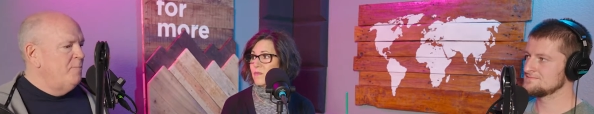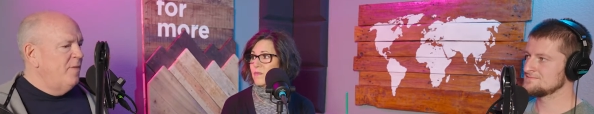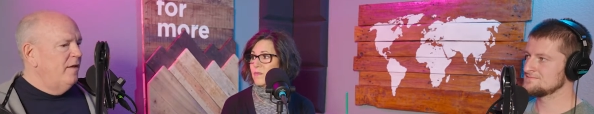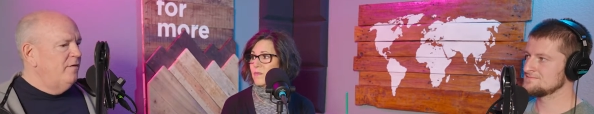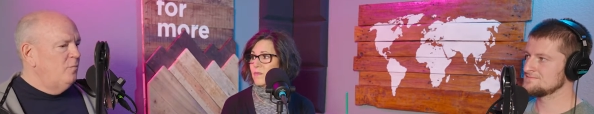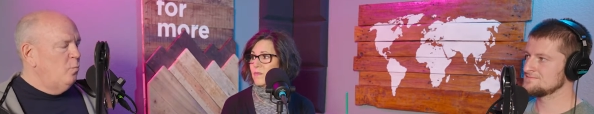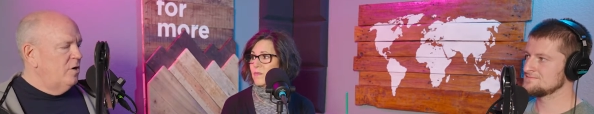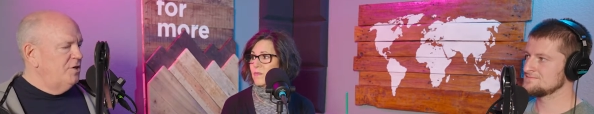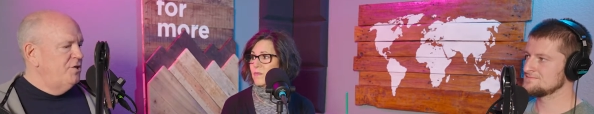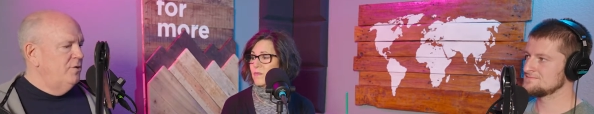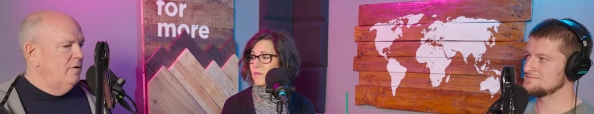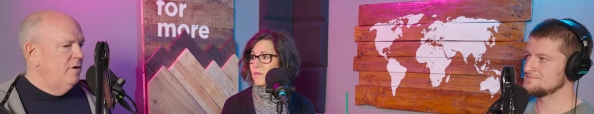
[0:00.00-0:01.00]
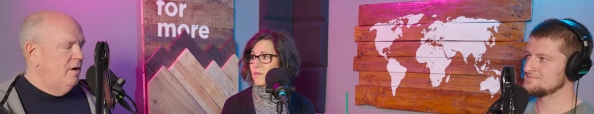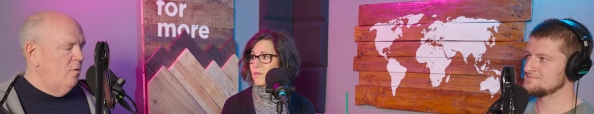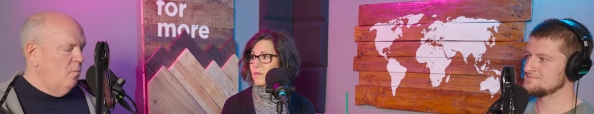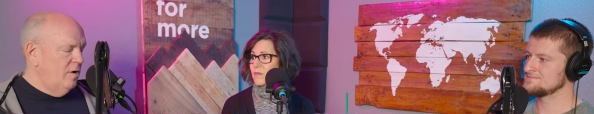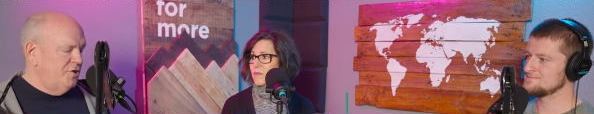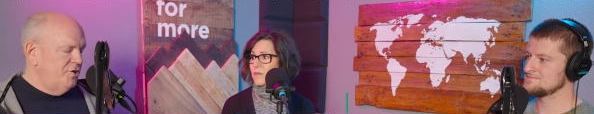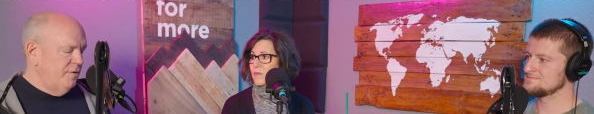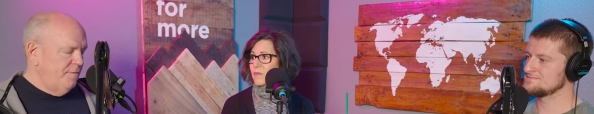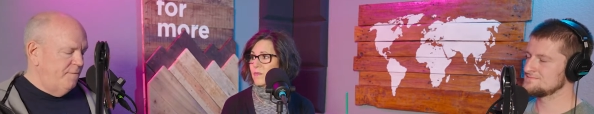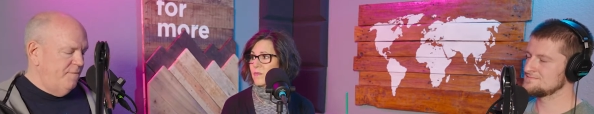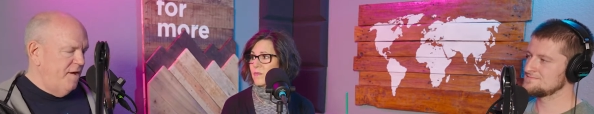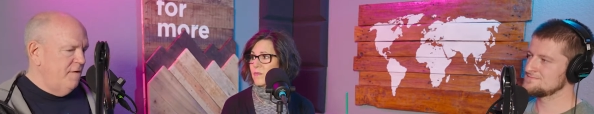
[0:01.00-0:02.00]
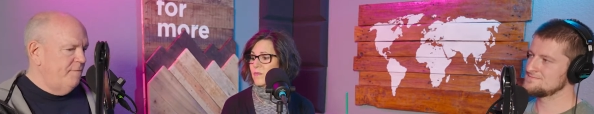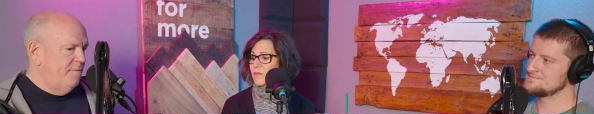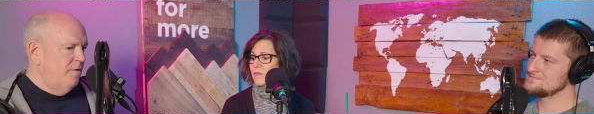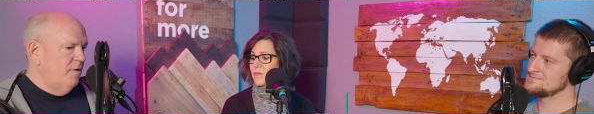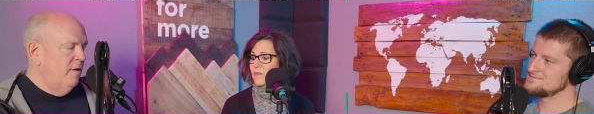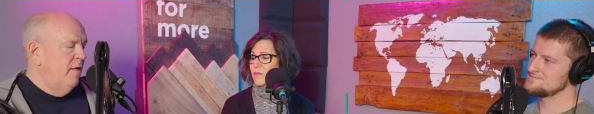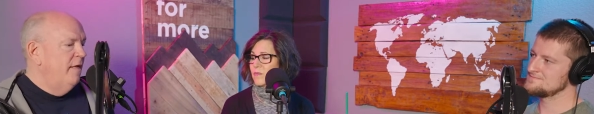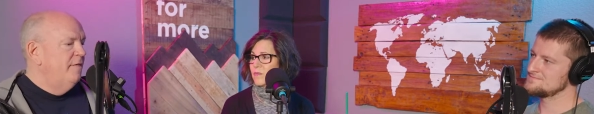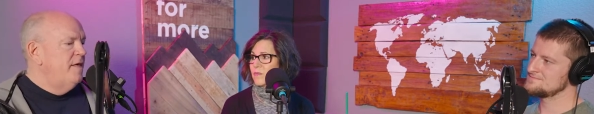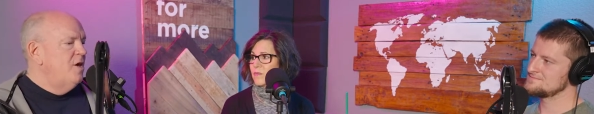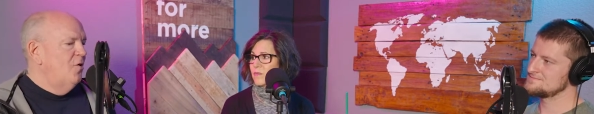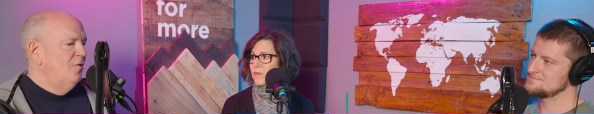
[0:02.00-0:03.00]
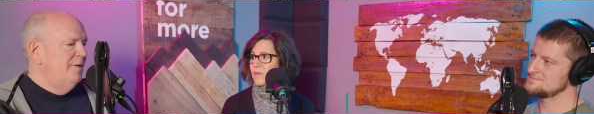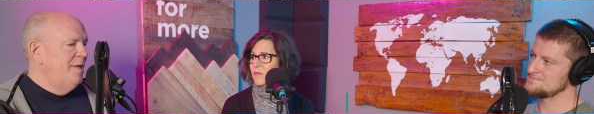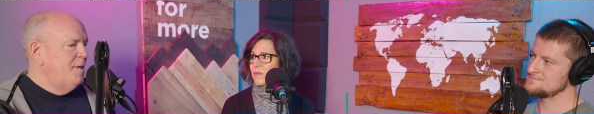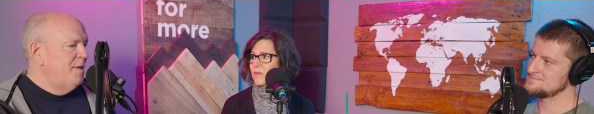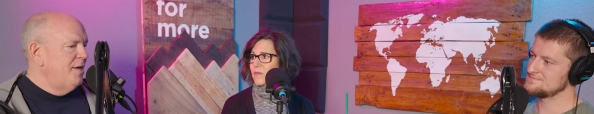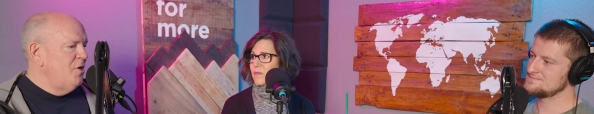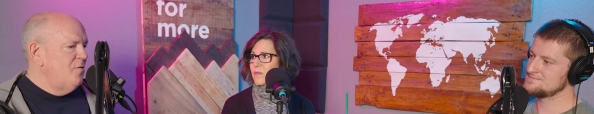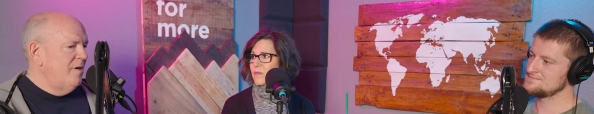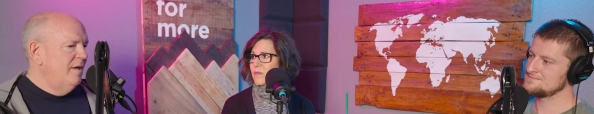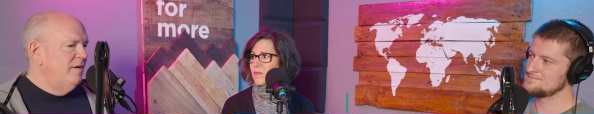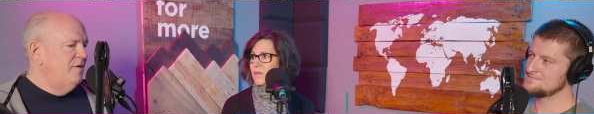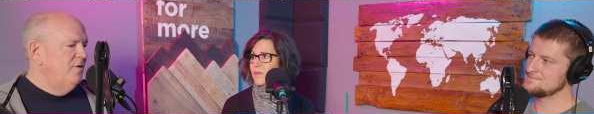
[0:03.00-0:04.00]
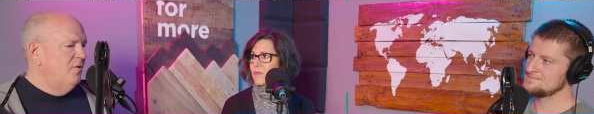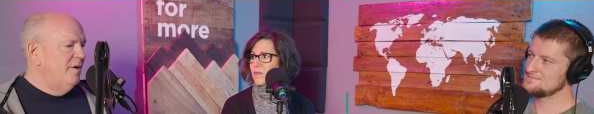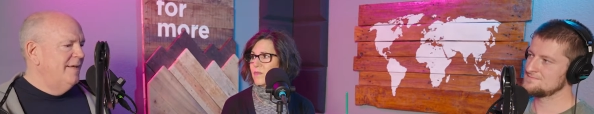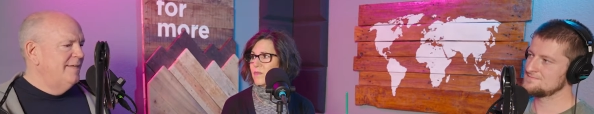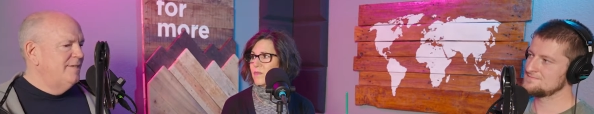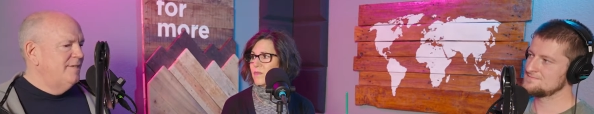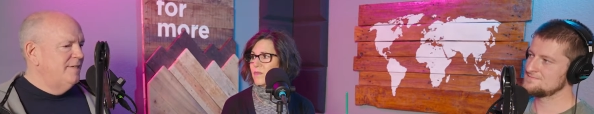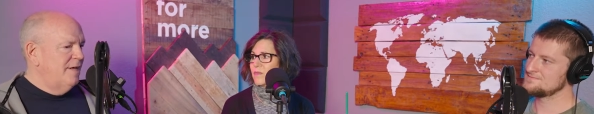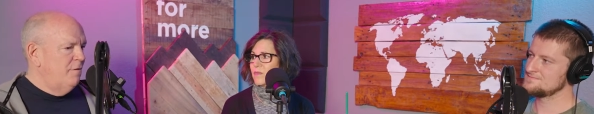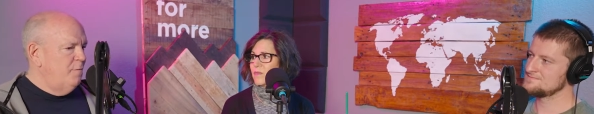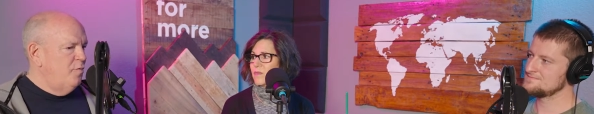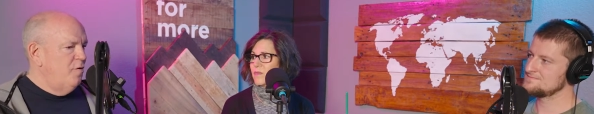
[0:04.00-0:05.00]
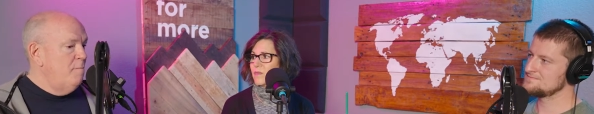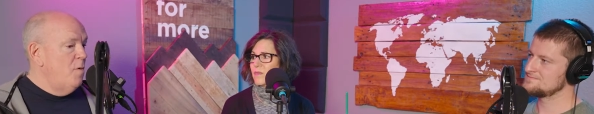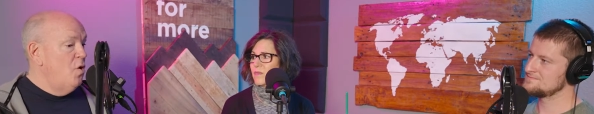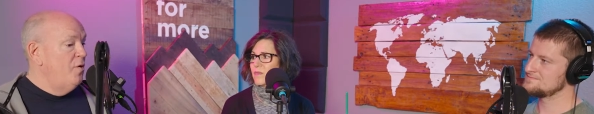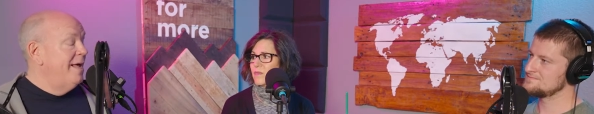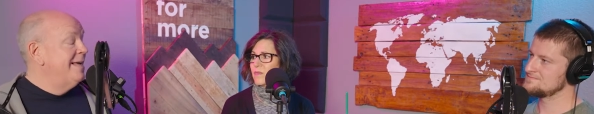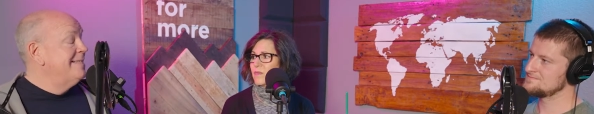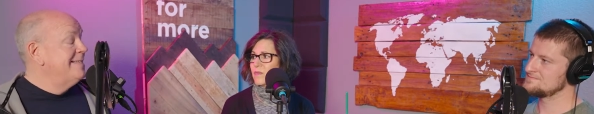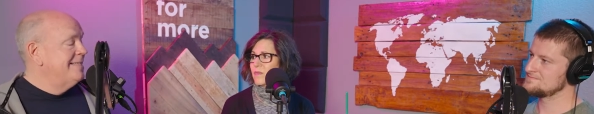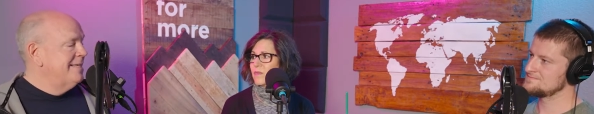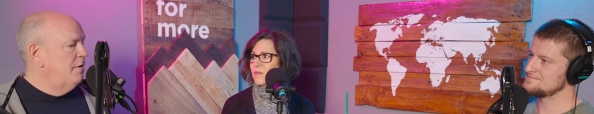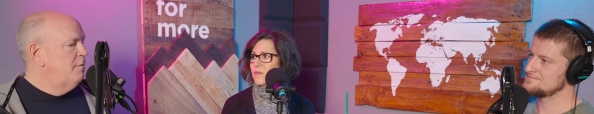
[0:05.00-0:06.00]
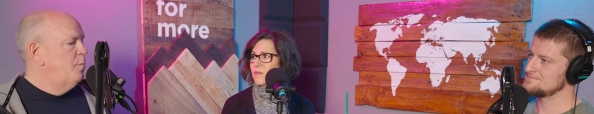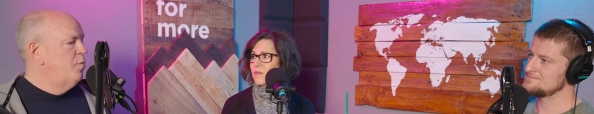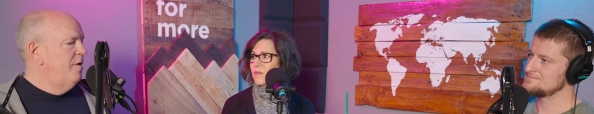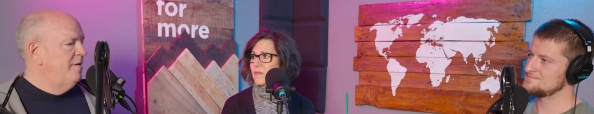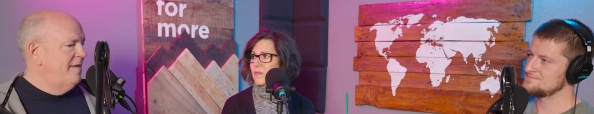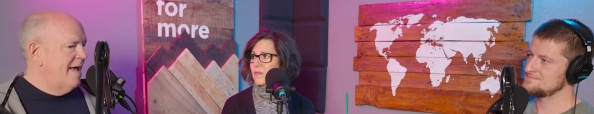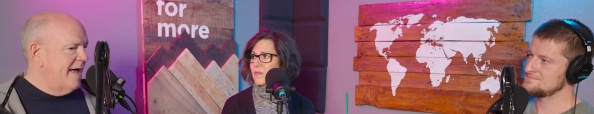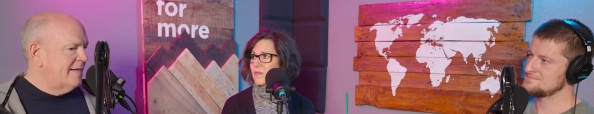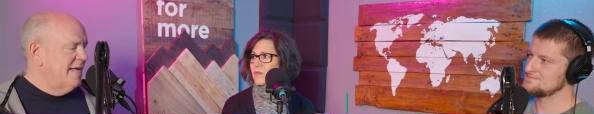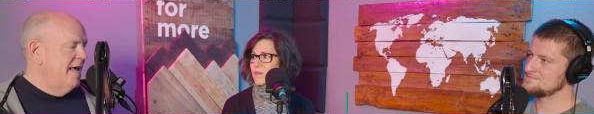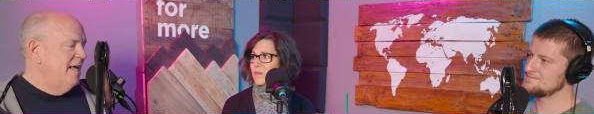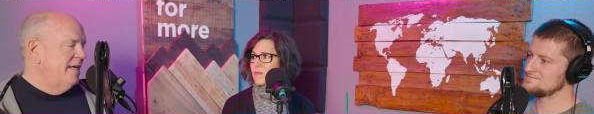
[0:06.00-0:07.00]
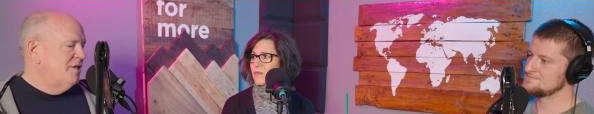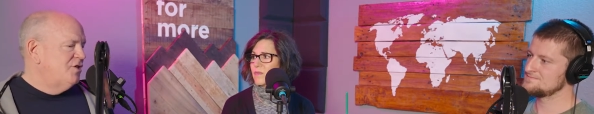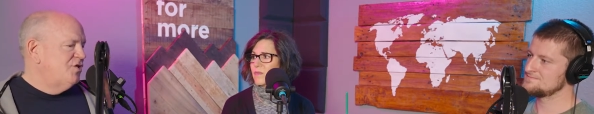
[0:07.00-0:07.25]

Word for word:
Speaker 1: And once you're, once you're fearful, the only thing you can do is self-promote and self-protect. As